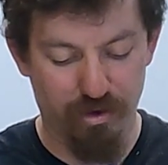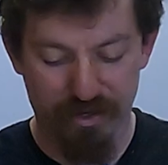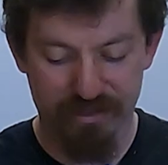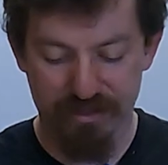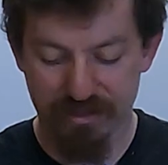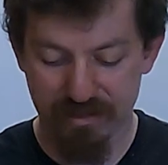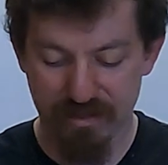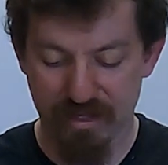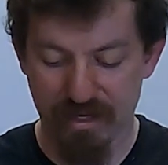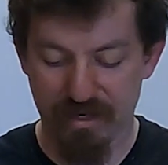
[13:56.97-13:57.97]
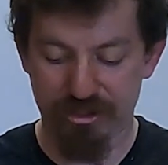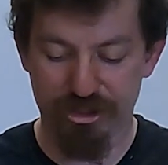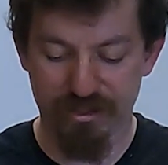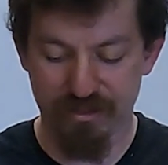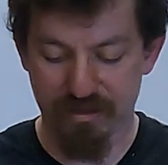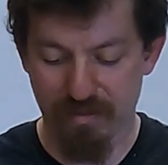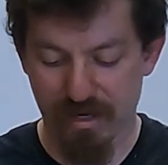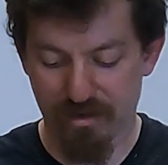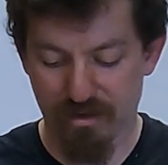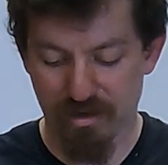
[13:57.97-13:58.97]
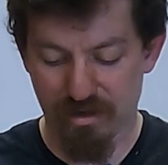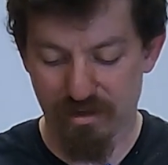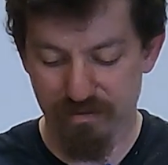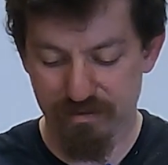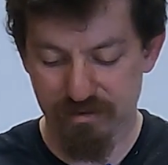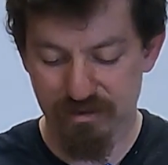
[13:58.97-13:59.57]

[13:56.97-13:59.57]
but then it's just a matter of